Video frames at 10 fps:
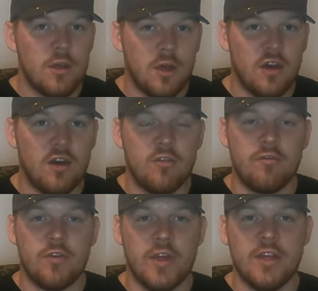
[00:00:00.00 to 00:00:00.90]

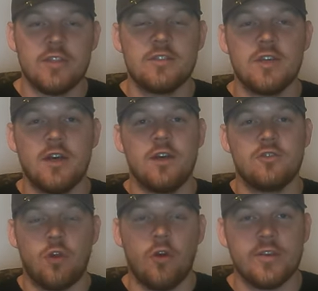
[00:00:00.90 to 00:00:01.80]
of his
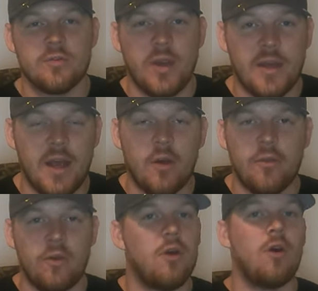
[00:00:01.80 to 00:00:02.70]
drawings right now,
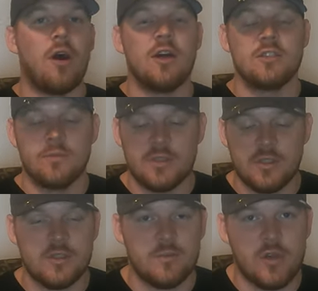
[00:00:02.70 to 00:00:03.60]
and they're all awesome. He's
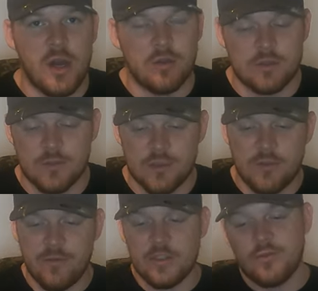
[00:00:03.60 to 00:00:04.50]
done some trout and some
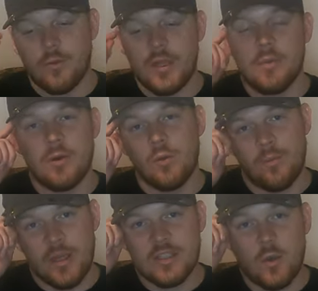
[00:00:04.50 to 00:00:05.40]
sunfish for me, but
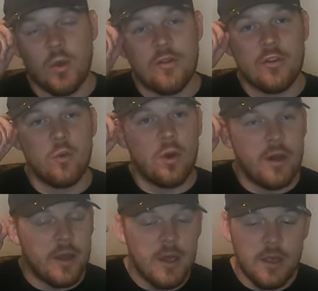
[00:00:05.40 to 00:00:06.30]
basically whatever you
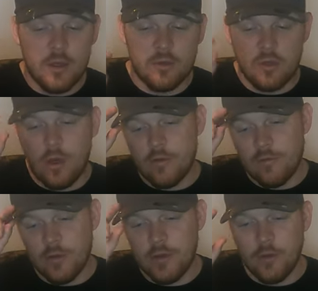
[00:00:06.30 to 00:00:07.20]
want, he'll draw it
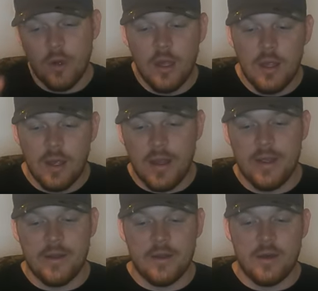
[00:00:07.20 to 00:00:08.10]
for you,
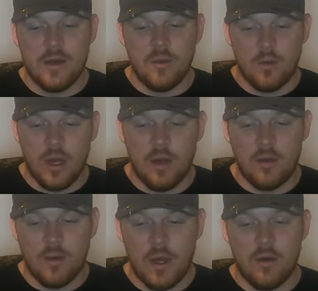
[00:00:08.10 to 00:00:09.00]
and
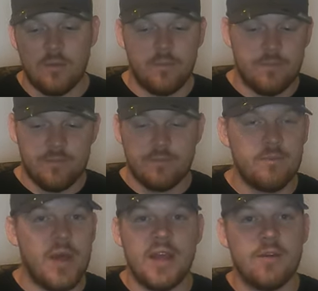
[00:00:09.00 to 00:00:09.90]
I'll
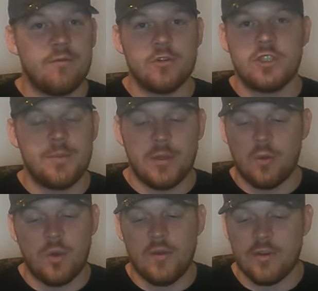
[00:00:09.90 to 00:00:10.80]
pay him for shipping
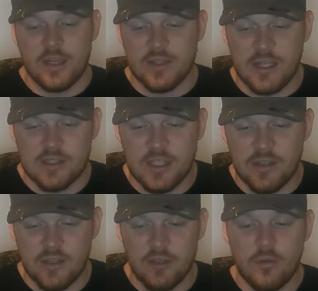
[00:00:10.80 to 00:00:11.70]
or whatever to get that
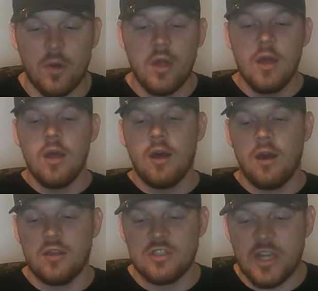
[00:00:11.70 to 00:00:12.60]
sent to you.
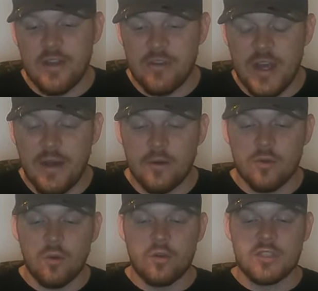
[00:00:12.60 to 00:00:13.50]
JV
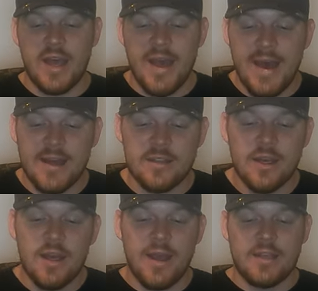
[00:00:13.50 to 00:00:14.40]
Outdoors hat,
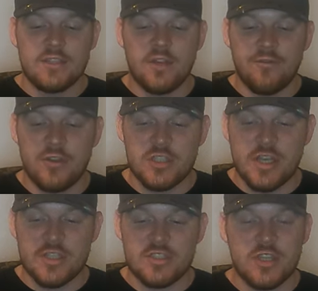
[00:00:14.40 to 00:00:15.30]
a Sunfish
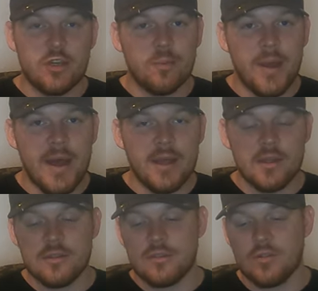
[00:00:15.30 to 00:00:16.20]
King sticker
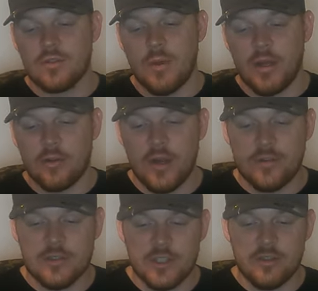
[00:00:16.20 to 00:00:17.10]
pack, so some
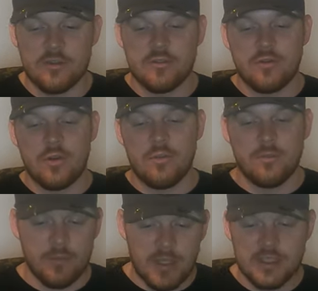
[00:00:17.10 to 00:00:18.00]
autographed stickers
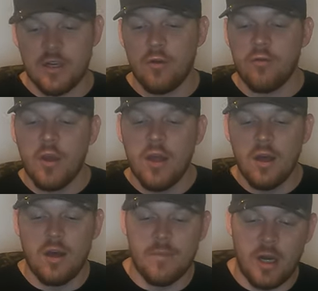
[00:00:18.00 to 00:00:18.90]
from myself,
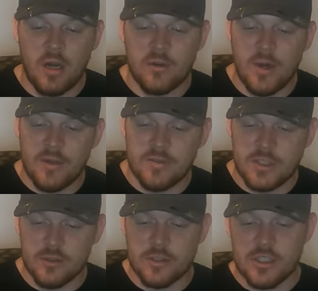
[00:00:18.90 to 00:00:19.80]
an autographed
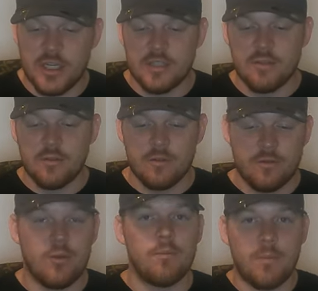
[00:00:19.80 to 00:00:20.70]
sticker sheet
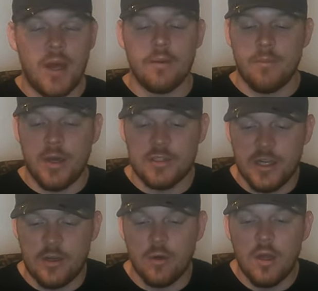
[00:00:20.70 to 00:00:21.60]
from my
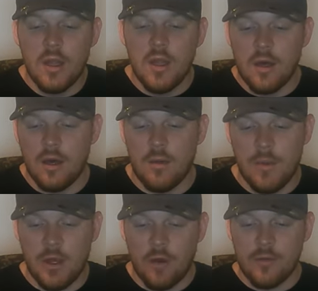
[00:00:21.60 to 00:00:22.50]
channel,
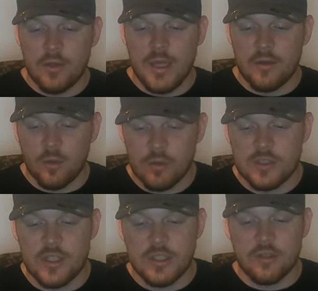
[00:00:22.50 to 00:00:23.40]
an Off the Hook Outdoors
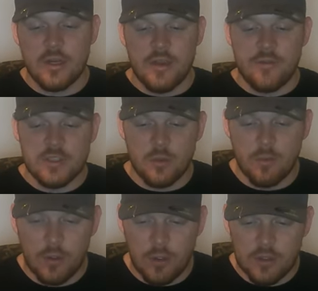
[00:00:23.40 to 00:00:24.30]
sticker, a Fishing with
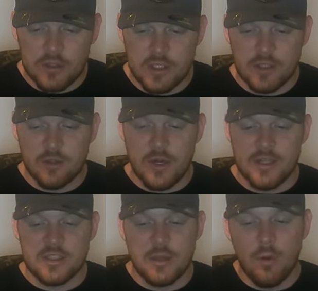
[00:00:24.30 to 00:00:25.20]
Modog sticker,
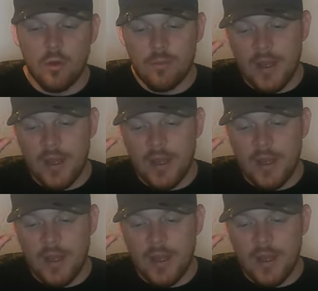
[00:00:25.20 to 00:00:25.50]
a Some Old